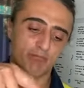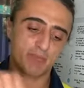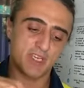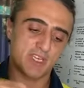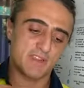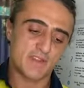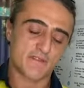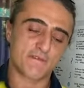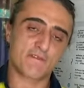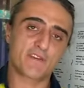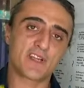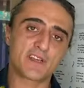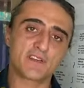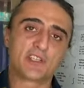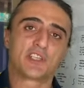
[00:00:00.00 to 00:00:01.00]
been
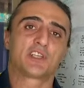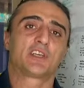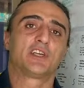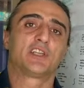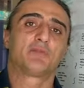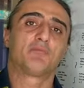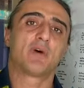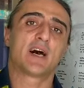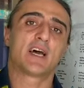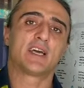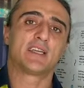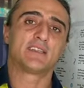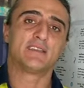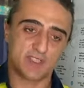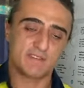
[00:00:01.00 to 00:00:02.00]
filtered
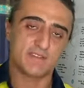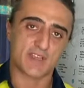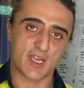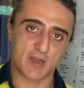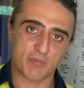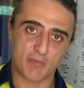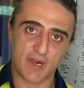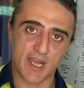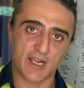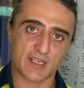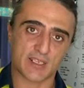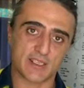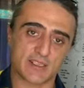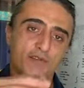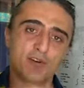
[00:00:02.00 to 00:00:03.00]
by the entire planet.